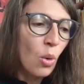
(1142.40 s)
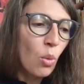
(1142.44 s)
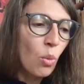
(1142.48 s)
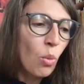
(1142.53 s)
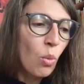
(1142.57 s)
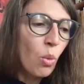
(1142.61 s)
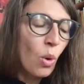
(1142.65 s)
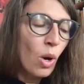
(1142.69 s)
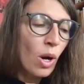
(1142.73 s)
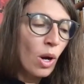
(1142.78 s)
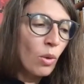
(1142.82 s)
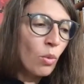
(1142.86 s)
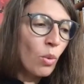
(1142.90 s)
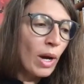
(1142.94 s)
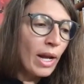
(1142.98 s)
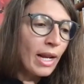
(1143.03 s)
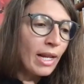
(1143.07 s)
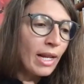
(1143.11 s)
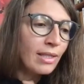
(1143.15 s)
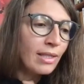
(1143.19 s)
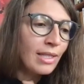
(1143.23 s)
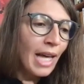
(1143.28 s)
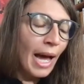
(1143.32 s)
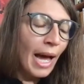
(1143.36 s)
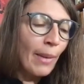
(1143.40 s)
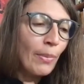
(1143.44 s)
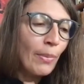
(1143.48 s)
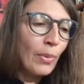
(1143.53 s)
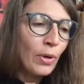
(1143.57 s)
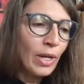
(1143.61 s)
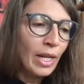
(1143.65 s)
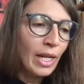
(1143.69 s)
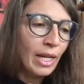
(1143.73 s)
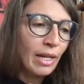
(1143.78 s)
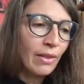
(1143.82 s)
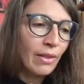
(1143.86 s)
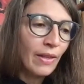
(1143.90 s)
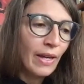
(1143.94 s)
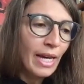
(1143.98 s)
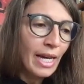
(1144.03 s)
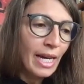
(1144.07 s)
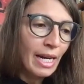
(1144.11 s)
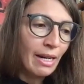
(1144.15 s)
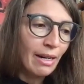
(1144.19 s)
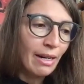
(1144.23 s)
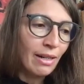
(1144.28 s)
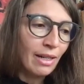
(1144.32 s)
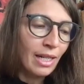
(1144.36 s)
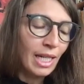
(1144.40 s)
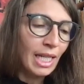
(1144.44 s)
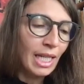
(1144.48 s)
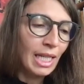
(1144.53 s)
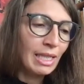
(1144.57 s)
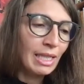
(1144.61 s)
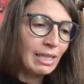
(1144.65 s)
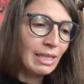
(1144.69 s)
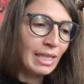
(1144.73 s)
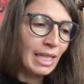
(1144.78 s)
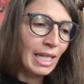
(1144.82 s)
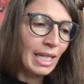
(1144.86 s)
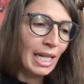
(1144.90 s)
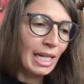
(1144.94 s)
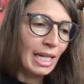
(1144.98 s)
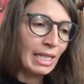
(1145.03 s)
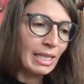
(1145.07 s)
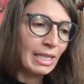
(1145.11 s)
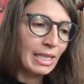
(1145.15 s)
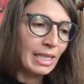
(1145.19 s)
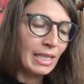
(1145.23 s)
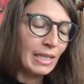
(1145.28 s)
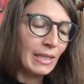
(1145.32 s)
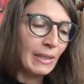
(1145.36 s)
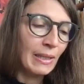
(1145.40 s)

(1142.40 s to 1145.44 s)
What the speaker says: What is happening there is that